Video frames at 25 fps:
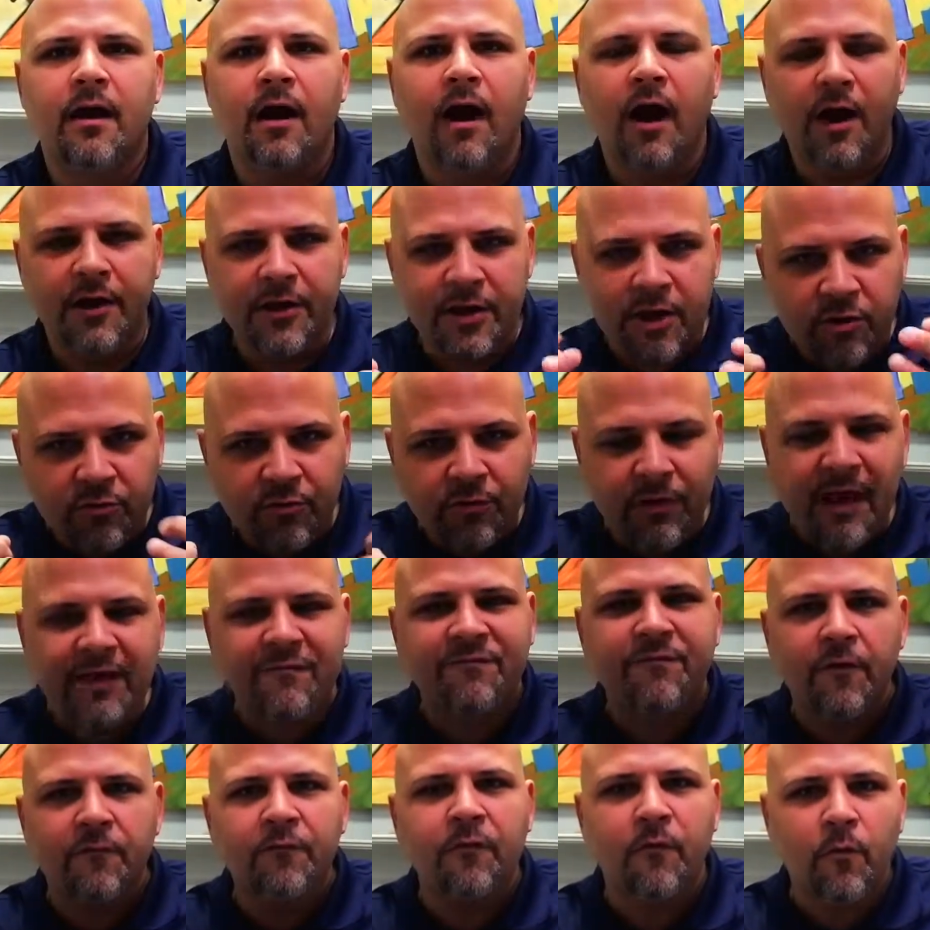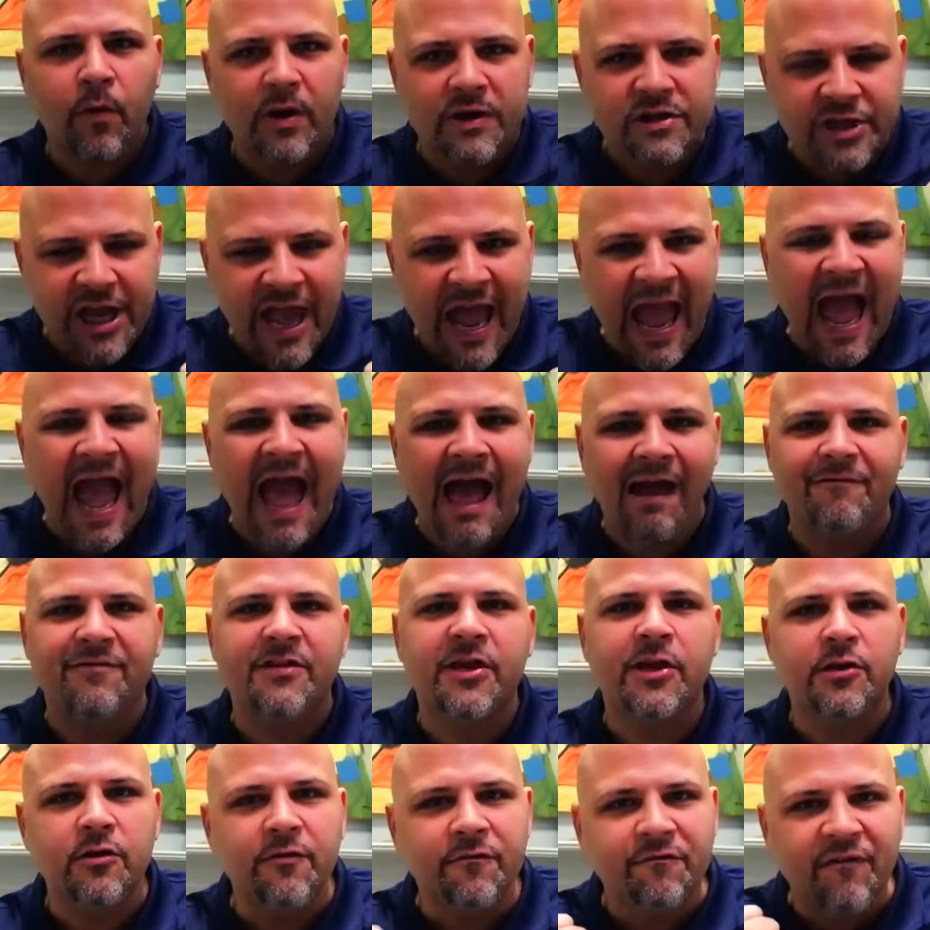Are you grateful for what you have?
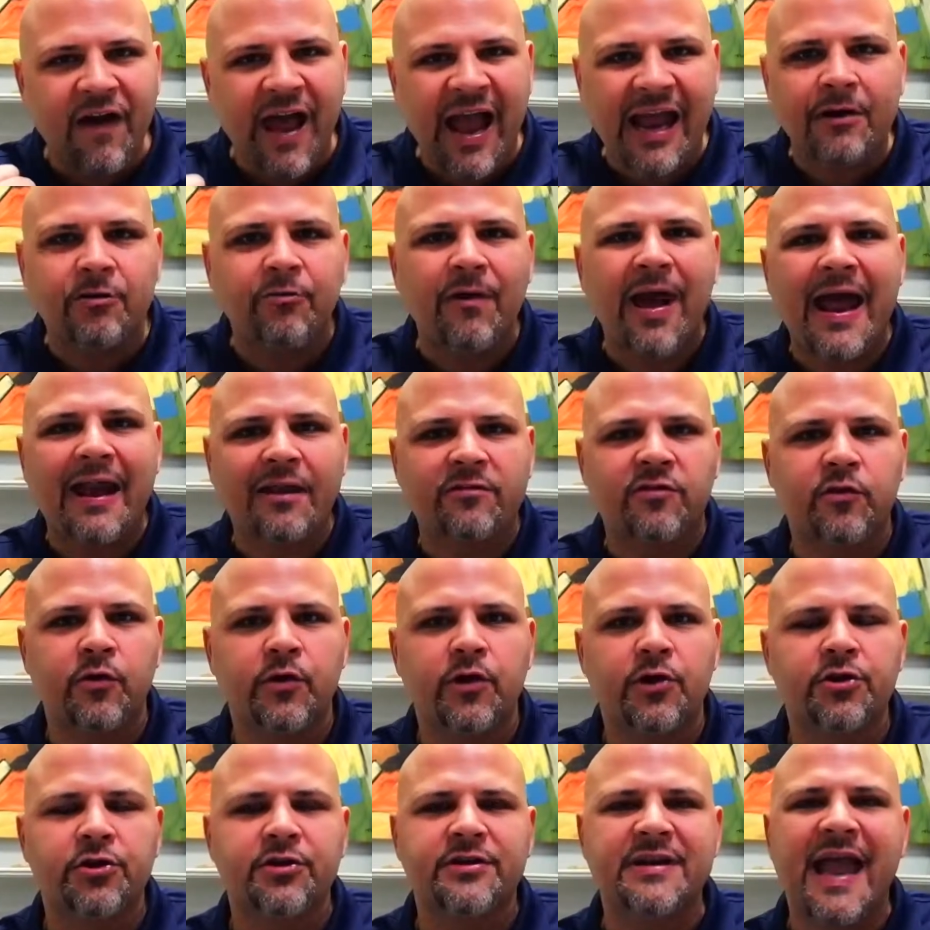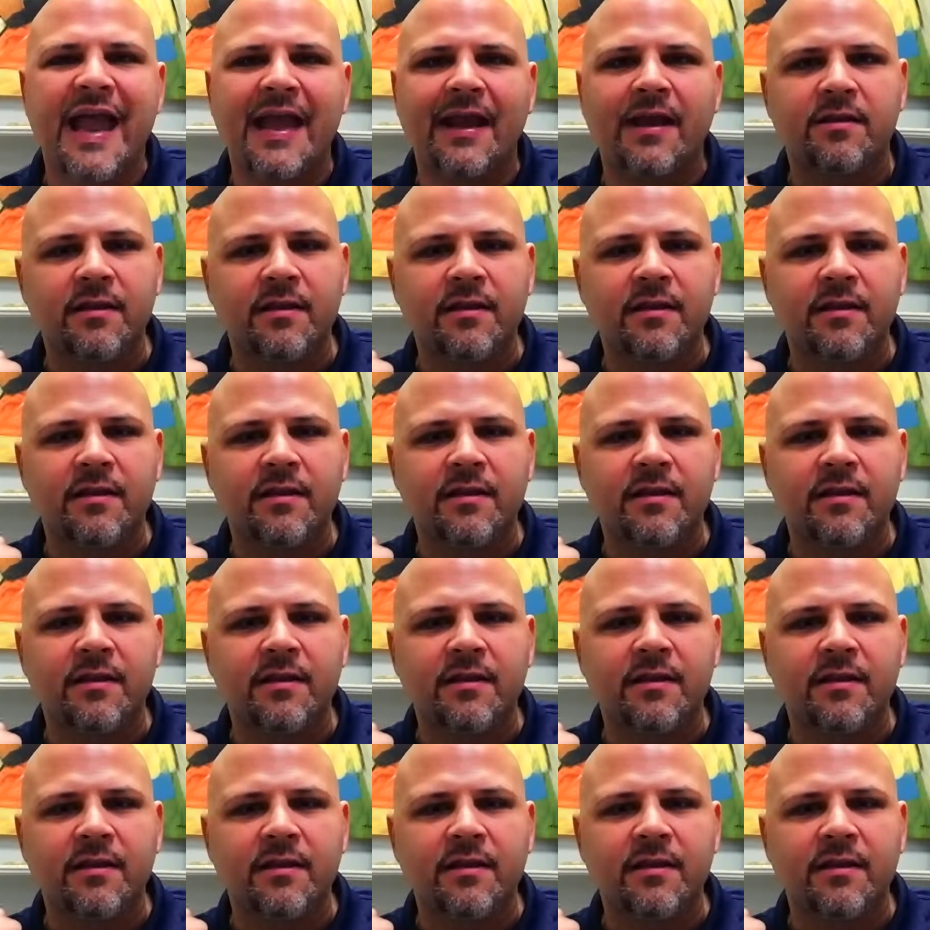Can you find gratitude in your day?